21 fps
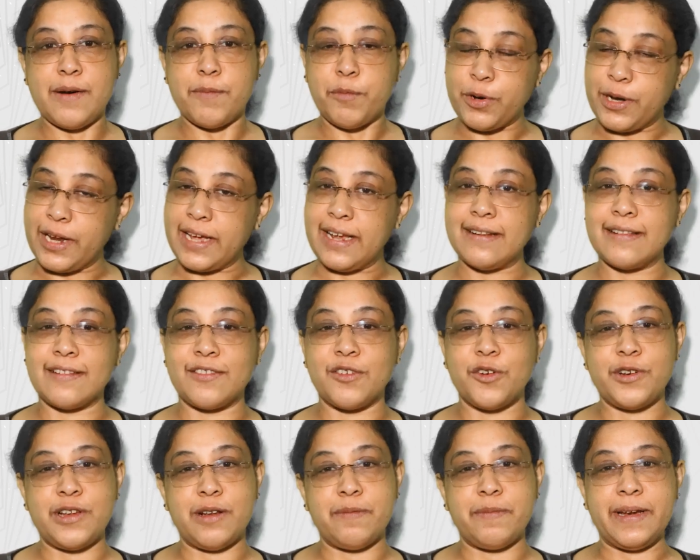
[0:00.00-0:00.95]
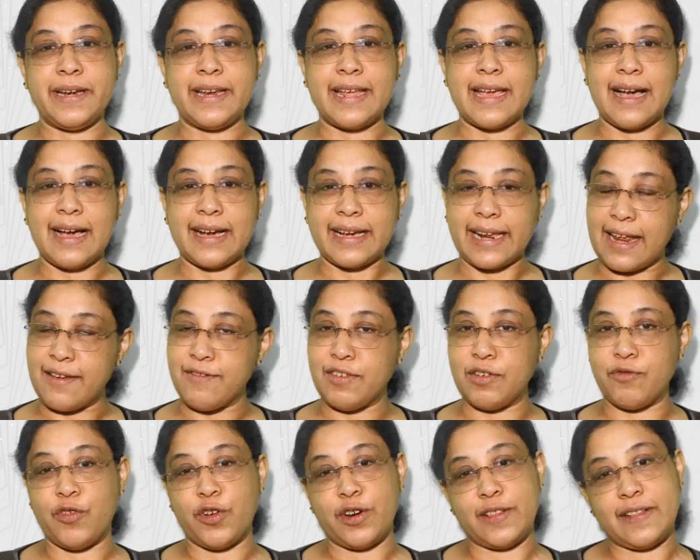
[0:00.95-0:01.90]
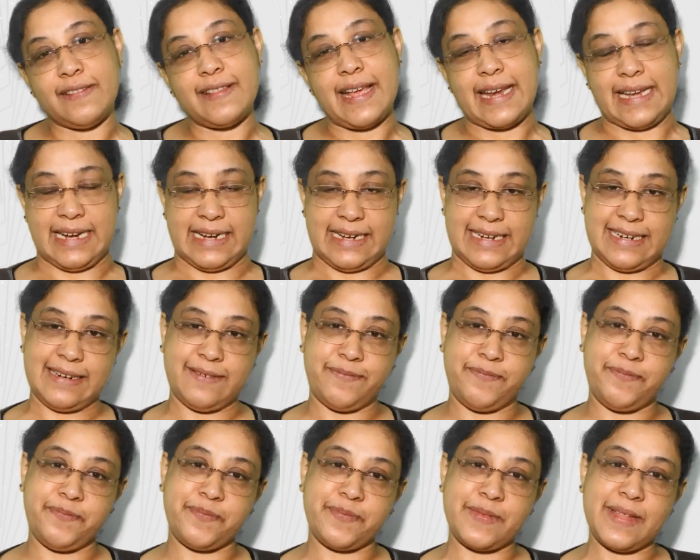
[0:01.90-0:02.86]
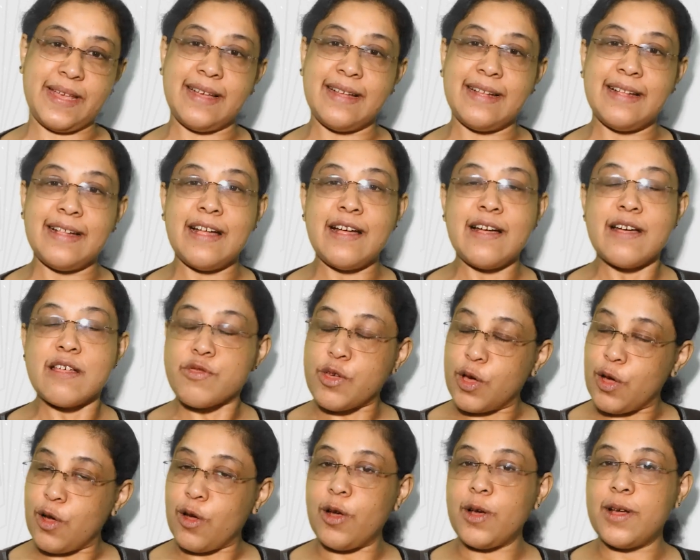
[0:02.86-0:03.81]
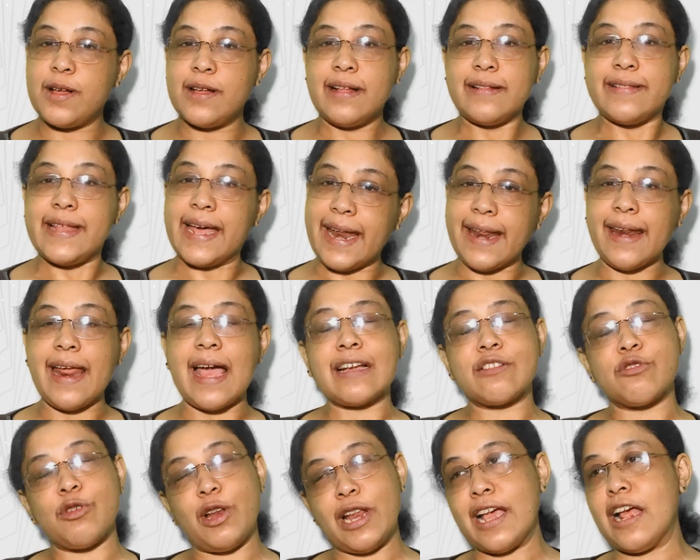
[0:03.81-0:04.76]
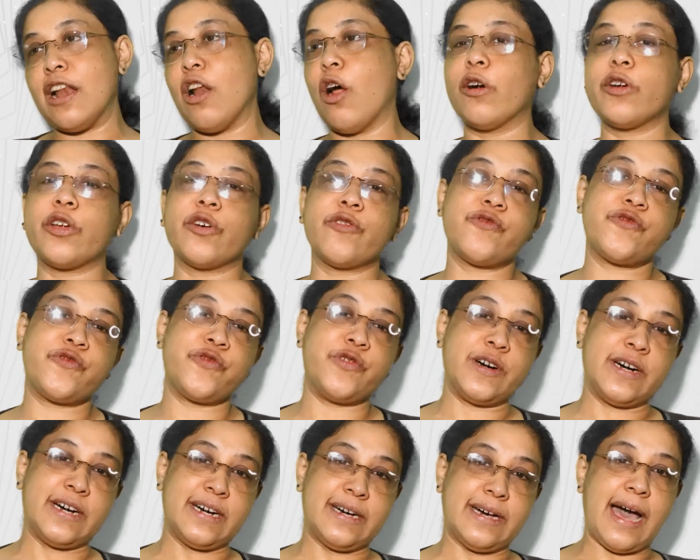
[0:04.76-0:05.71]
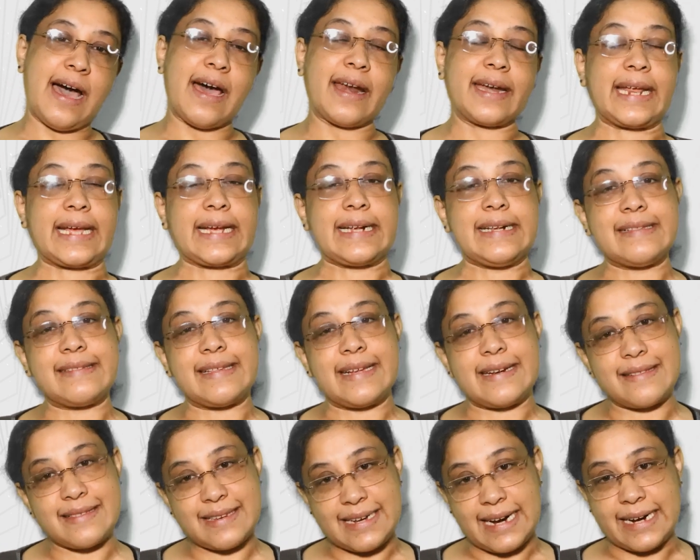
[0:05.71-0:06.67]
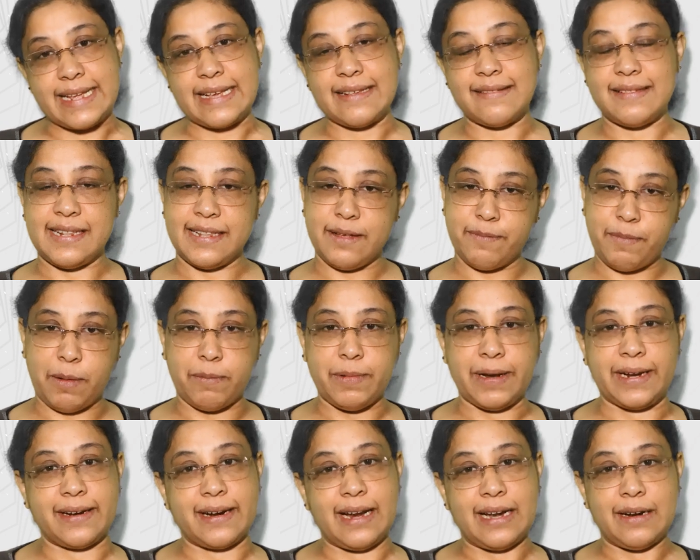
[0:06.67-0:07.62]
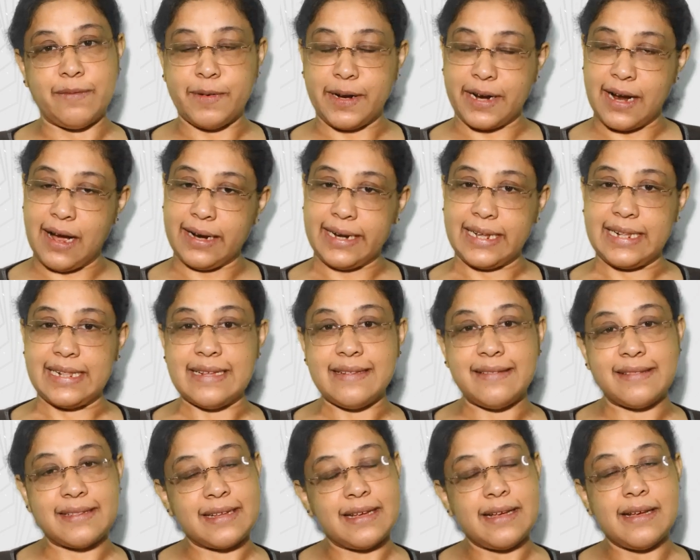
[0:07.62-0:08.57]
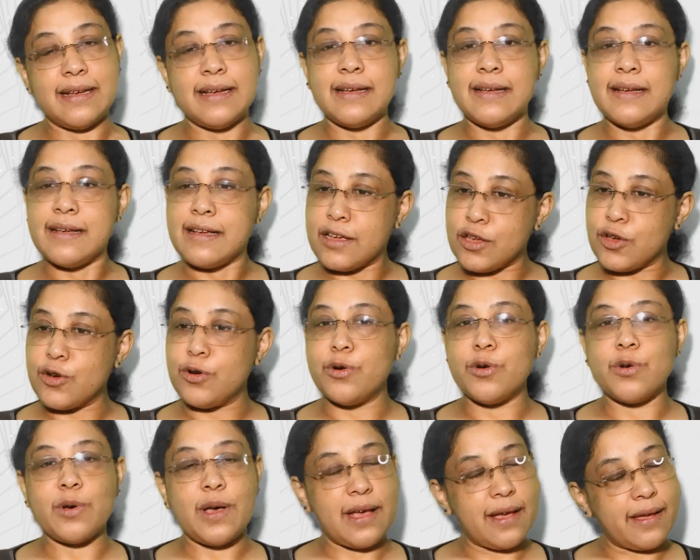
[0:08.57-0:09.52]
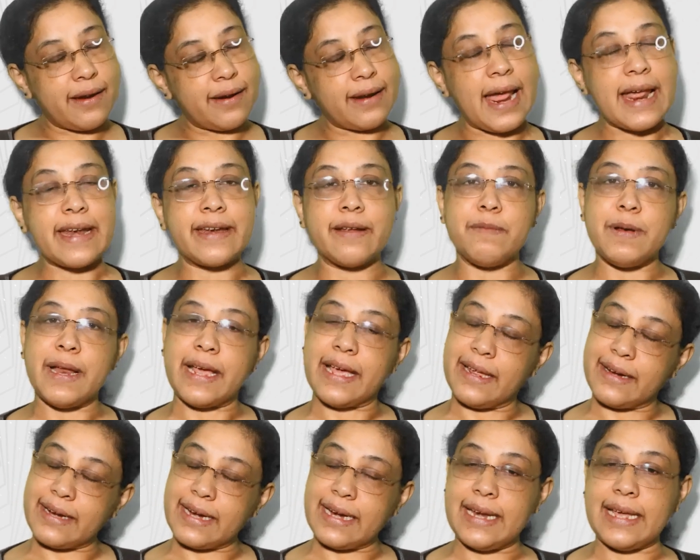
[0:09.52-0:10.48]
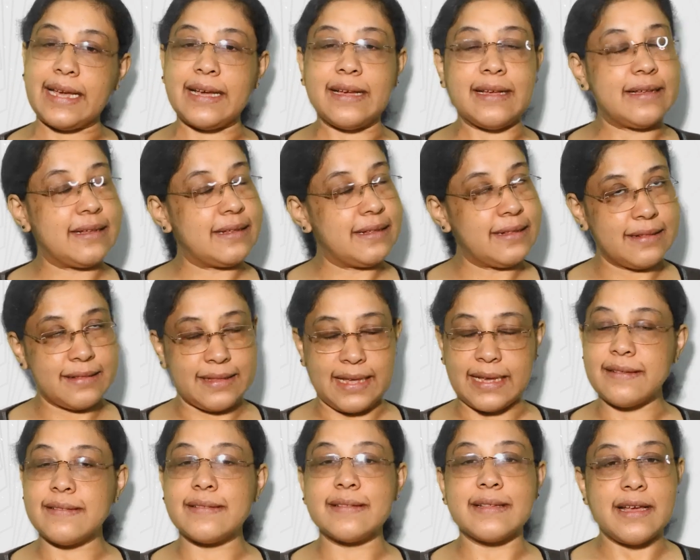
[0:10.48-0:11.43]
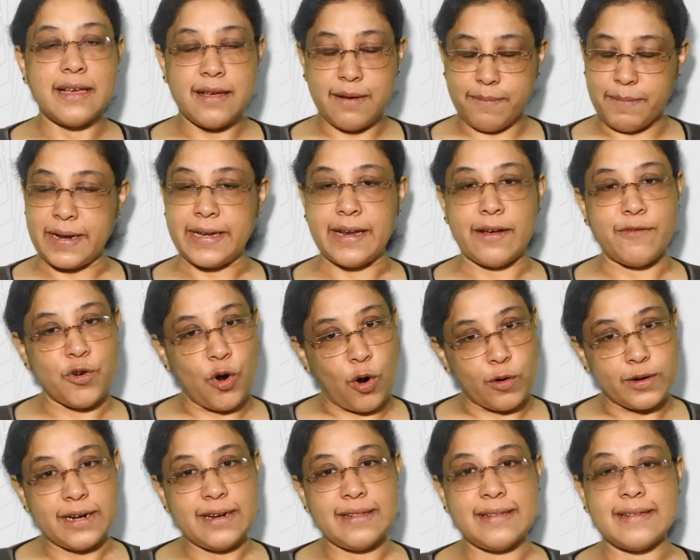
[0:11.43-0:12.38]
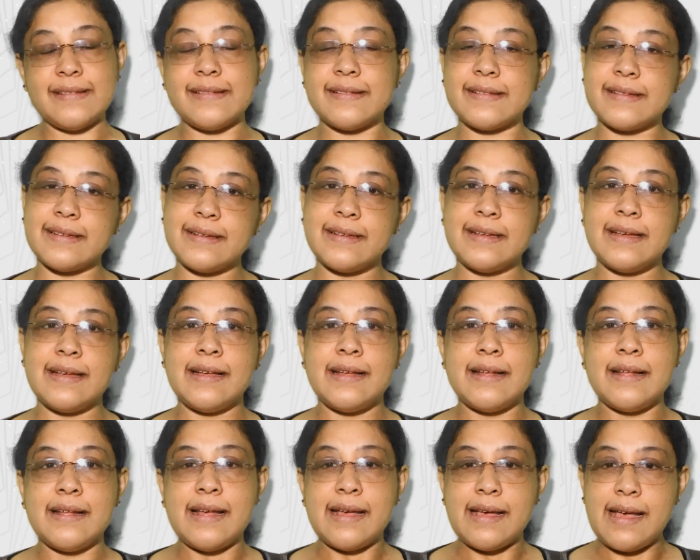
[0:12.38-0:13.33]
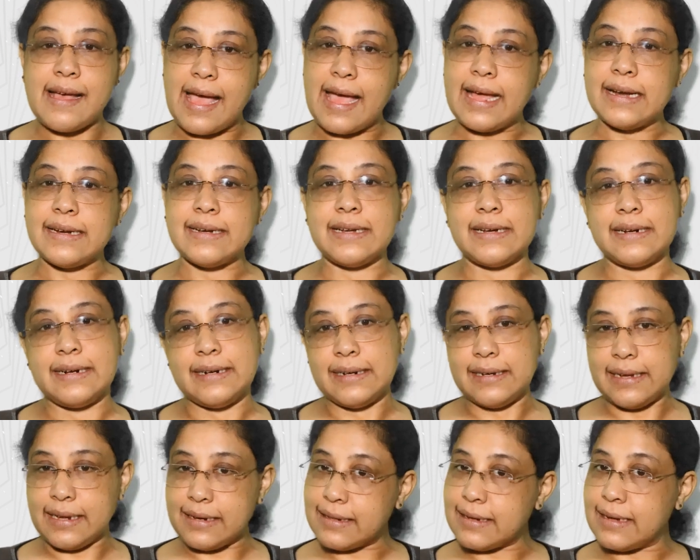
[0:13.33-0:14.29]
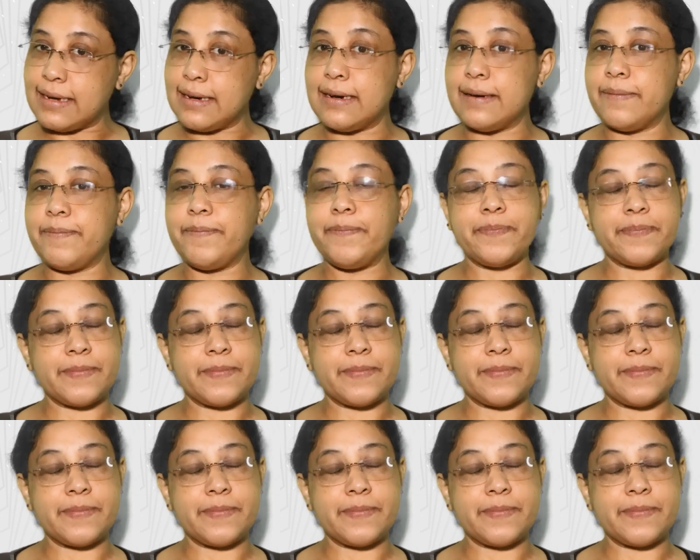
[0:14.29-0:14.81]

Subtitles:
putting in the social media, craving for this attention. So, there are actually a lot of articles and studies in the public realm regarding this. You randomly reading things might have noted this. And in the